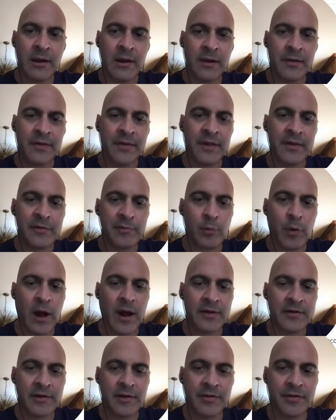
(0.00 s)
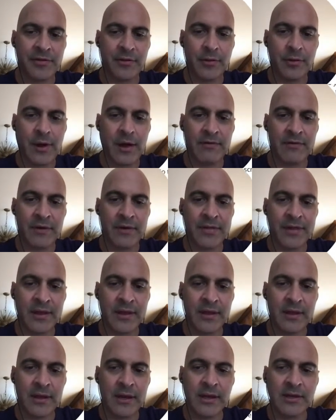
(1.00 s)
This walks you through everything
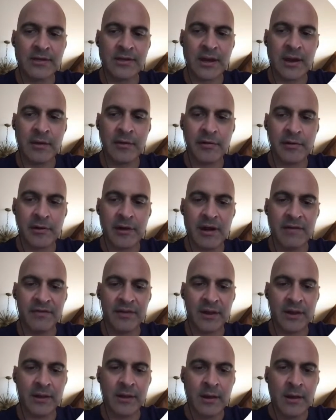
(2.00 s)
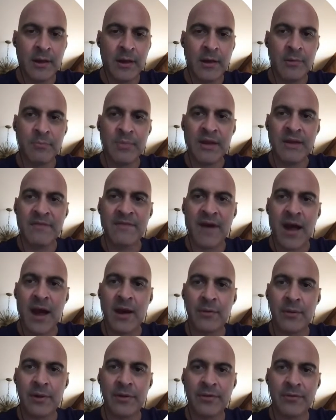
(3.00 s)
you need to know. So definitely be
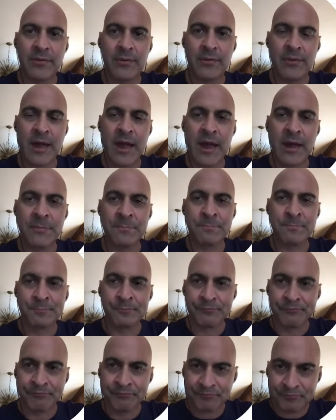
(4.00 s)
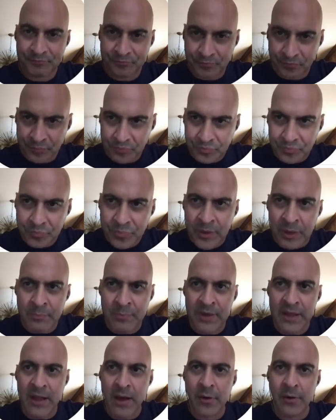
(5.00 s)
following through that,
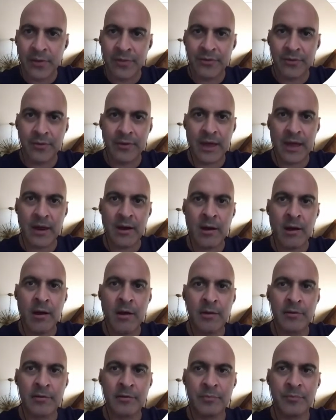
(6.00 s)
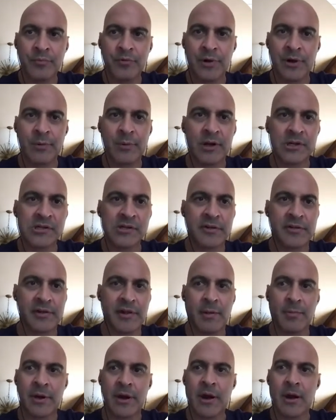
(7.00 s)
be going through that. I'll pretty much
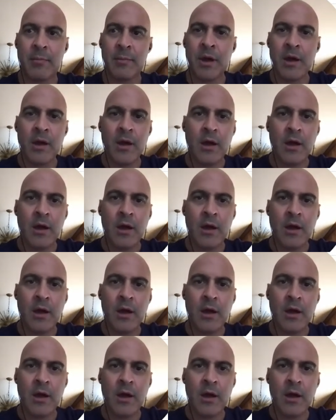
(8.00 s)
sum it up.